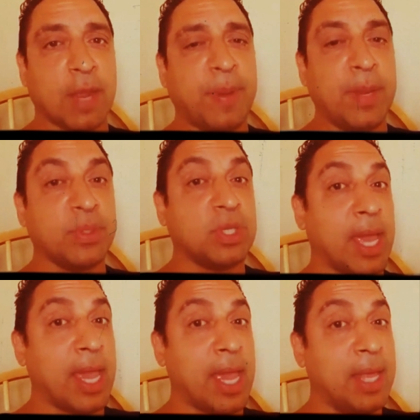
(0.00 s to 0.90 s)
people to the
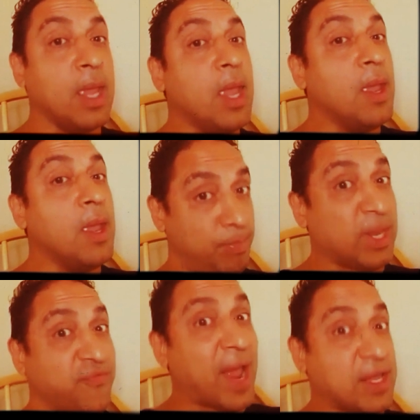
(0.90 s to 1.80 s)
head, but
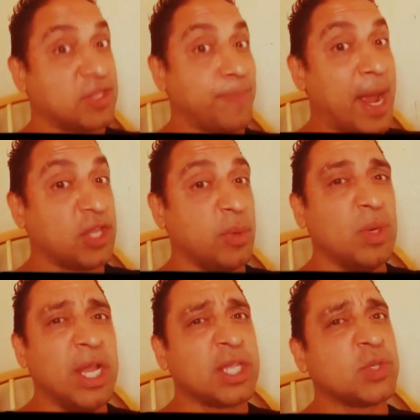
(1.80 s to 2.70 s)
as fast as possible,
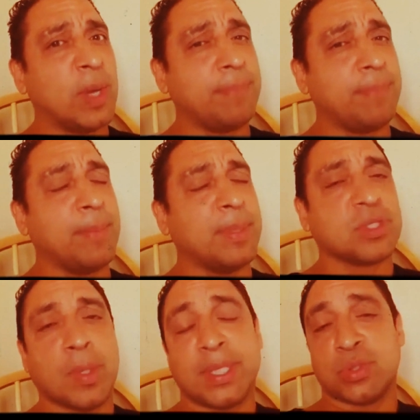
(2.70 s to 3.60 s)
sweep them, and so
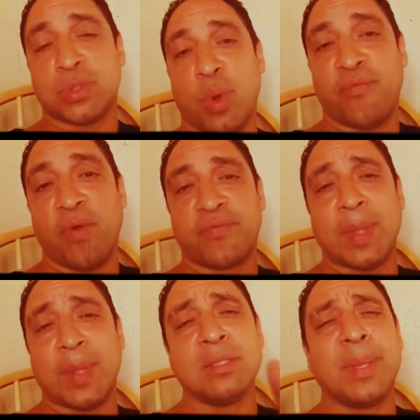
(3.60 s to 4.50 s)
on and so forth. So that's
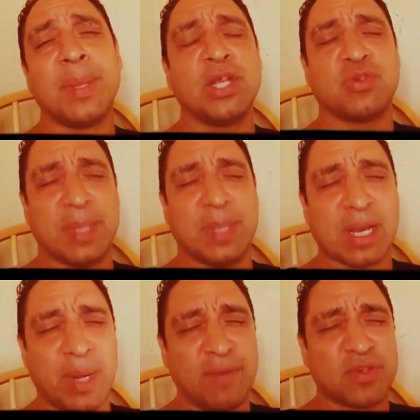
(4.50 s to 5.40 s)
another issue that I believe
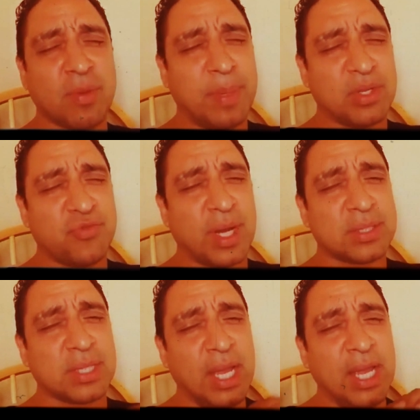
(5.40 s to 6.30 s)
should be addressed,
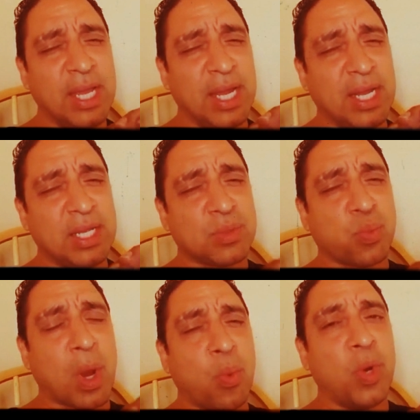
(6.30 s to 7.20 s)
is
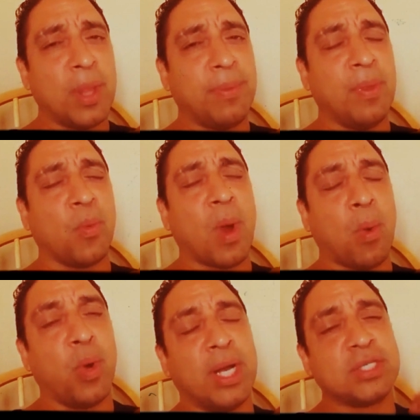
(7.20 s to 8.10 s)
what
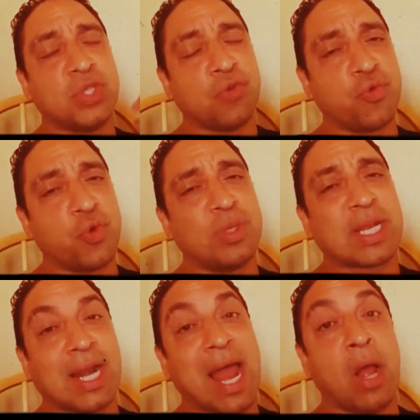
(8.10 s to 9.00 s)
was the rules that
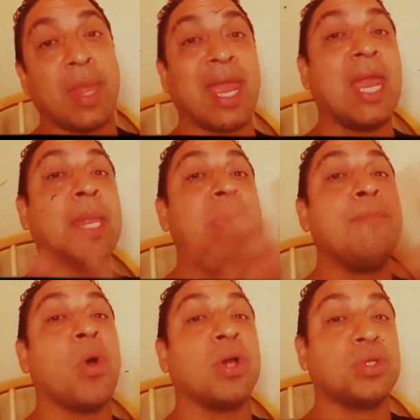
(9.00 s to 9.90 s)
allowed any
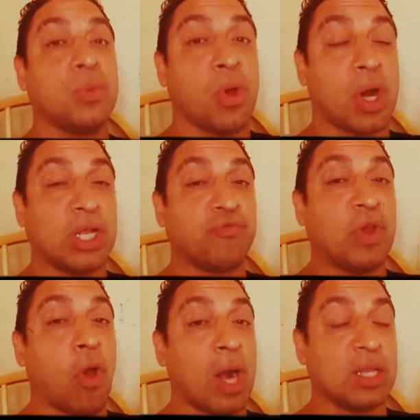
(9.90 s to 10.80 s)
martial artist,
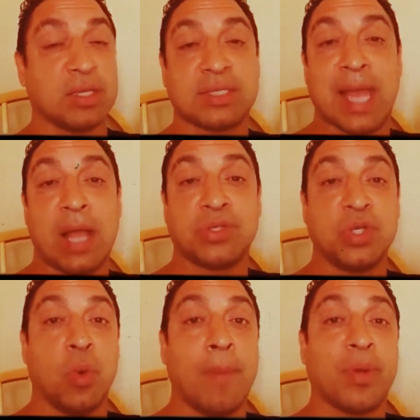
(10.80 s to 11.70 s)
regardless of style, to
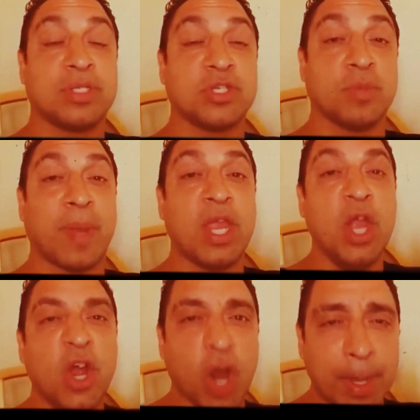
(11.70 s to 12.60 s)
go and participate
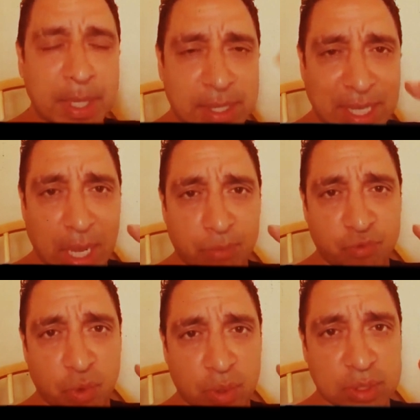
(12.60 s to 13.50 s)
under the same
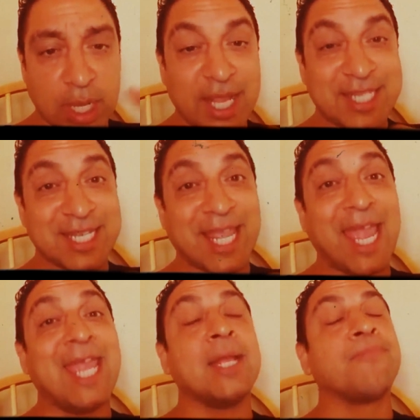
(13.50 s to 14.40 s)
rules.
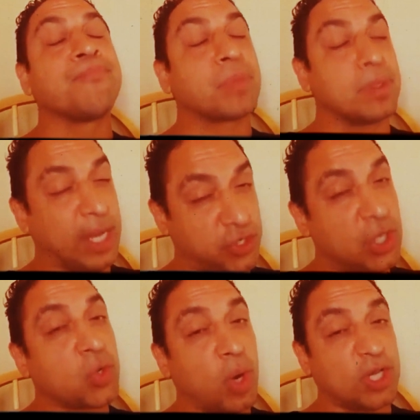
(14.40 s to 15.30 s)
Today, they should
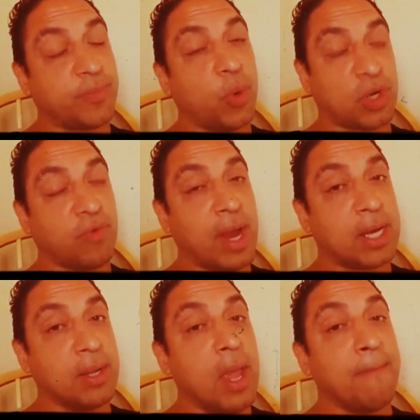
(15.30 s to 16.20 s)
call it sport
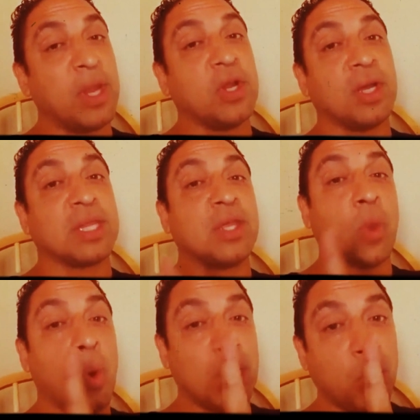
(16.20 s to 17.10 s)
karate because it's
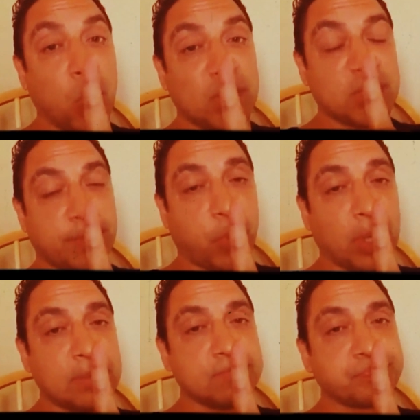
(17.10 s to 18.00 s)
only one
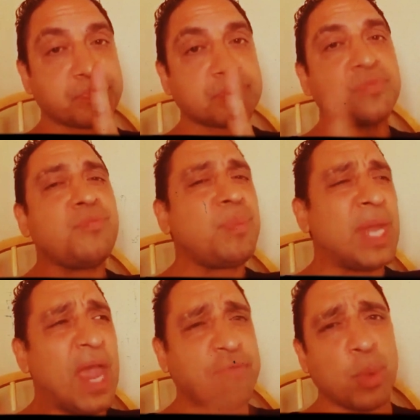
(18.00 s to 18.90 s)
sport.
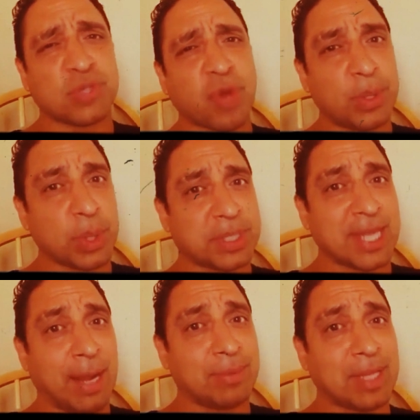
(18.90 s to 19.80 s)
Everyone's trying to do the
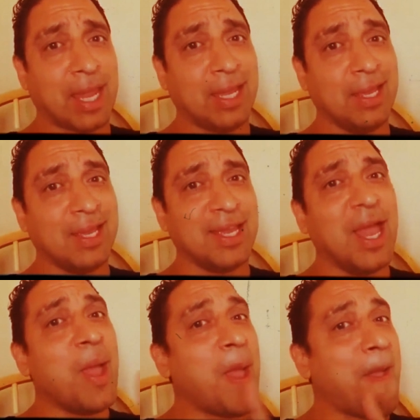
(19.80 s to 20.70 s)
same thing,
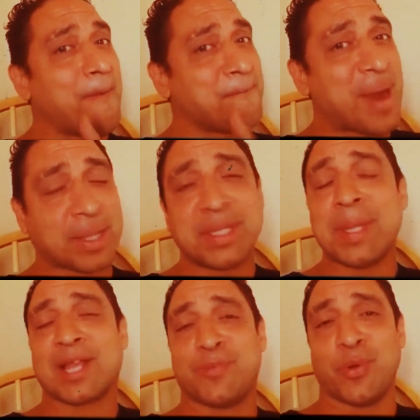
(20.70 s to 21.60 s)
better than the
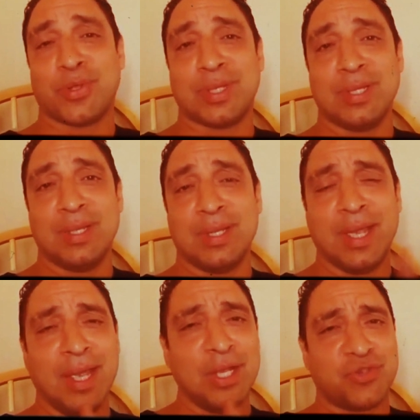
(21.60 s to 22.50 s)
next person,
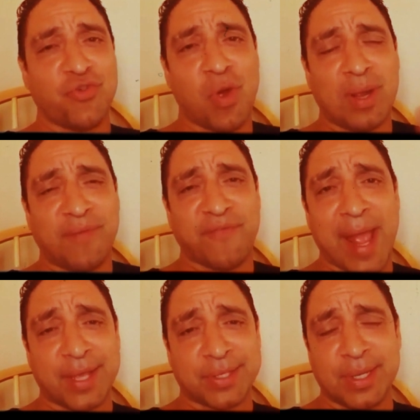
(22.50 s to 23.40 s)
stronger,
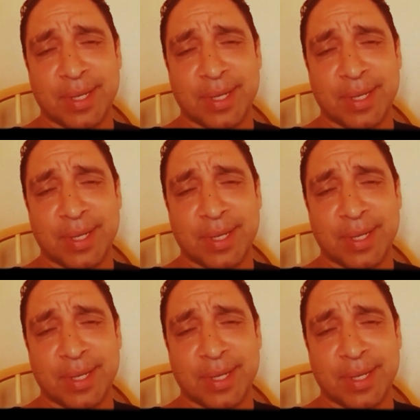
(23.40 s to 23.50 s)
faster,